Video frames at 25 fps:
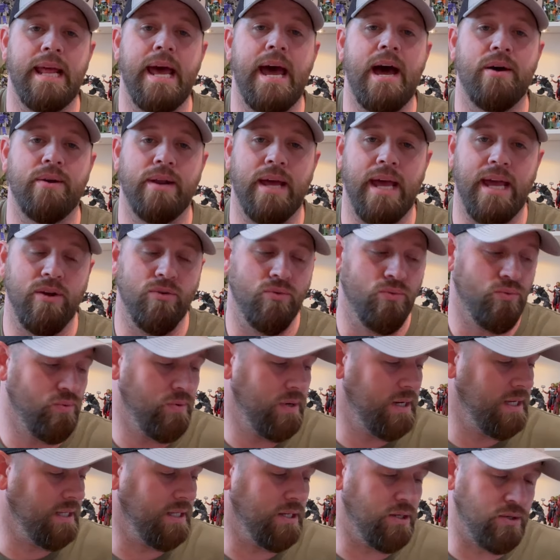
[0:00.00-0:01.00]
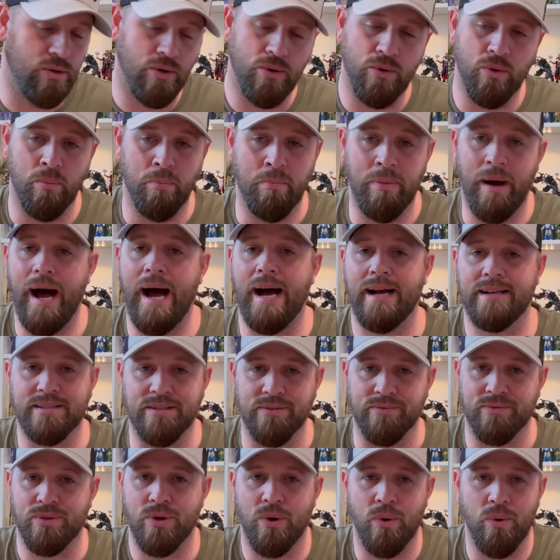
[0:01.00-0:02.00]
out a really cool box
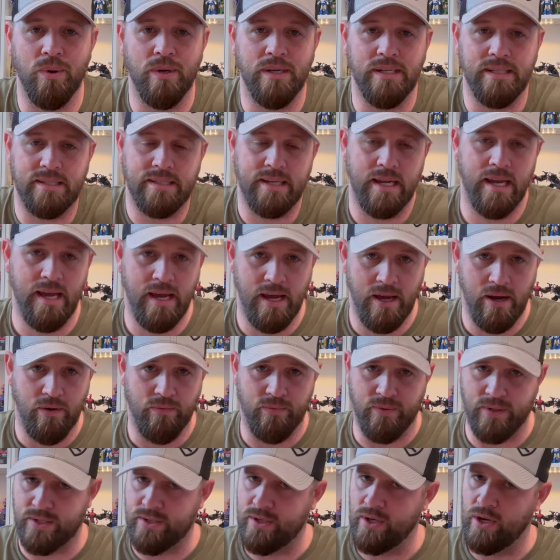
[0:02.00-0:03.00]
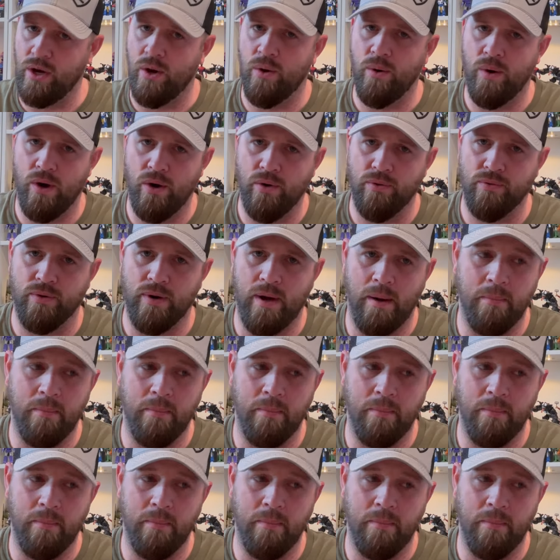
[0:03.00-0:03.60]
of toys for us to go over.